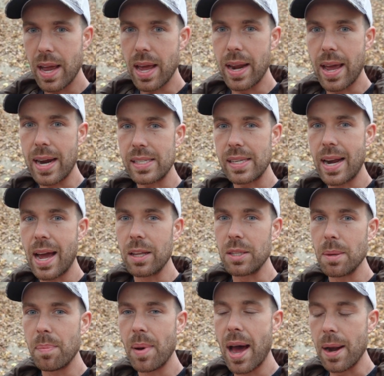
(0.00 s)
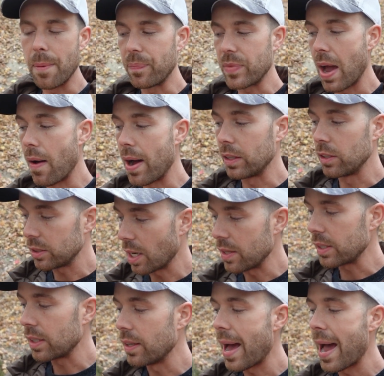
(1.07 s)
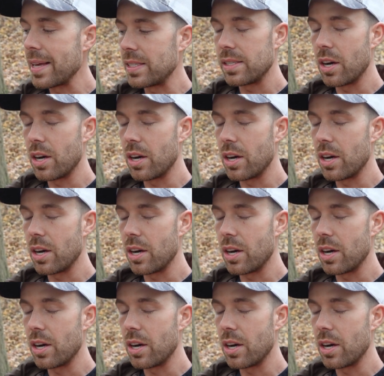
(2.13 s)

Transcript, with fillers: and exit out the bottom. Now, I looked on the glass,